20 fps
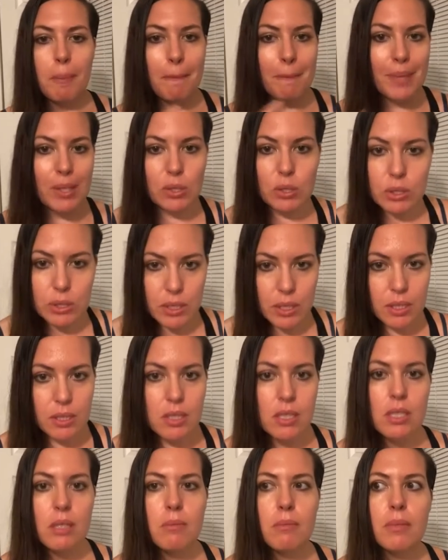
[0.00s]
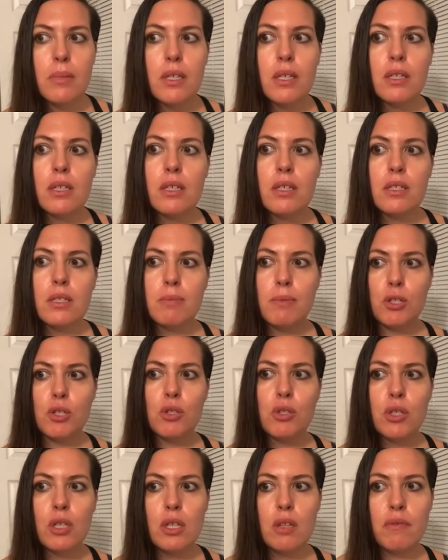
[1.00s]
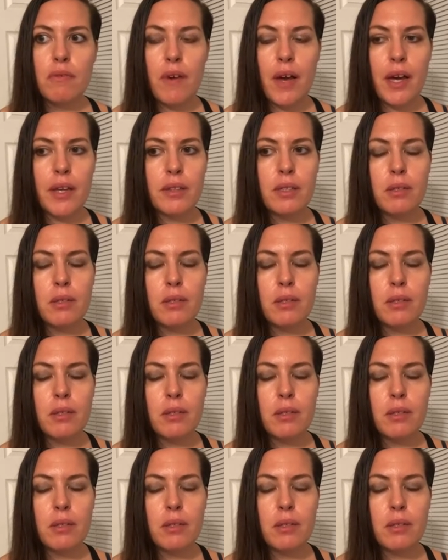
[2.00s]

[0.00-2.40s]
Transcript: building something, especially the fact